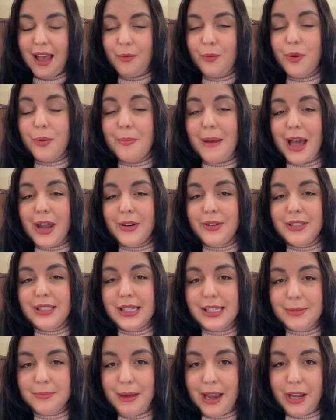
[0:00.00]
What matters
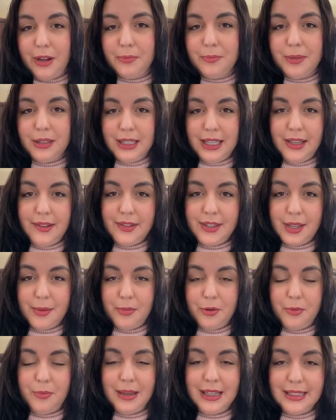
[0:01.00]
is my own beliefs
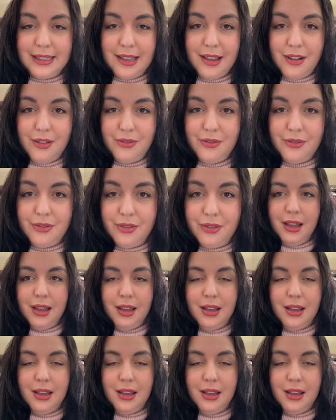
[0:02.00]
about myself.